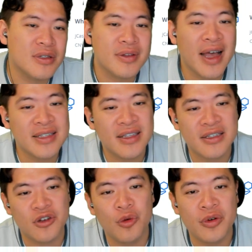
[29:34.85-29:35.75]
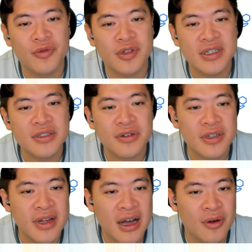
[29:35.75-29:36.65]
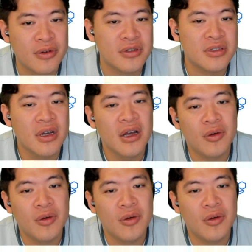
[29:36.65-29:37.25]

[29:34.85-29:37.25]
Nasdaq's open for these certain hours.